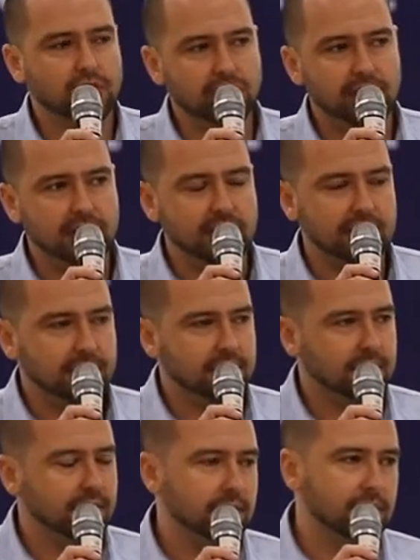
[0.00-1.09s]

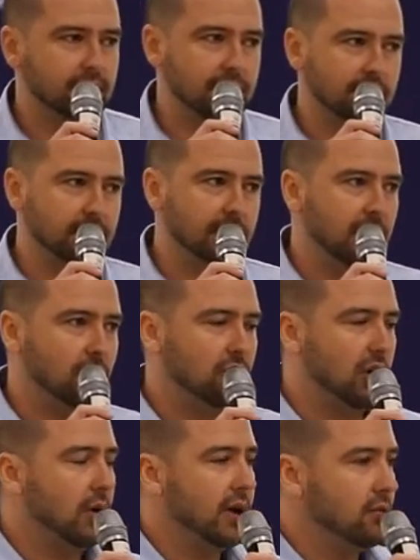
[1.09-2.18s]
opportunities that are
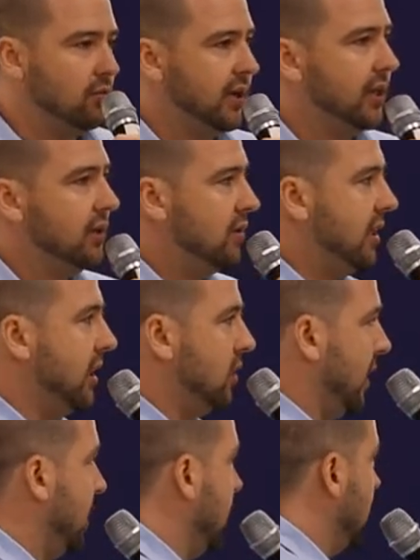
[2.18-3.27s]
growing really, really
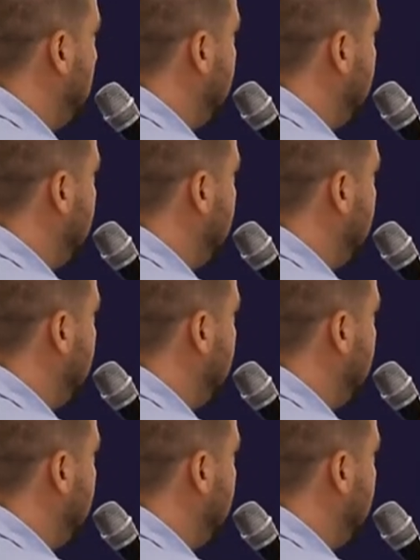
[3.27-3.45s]
quickly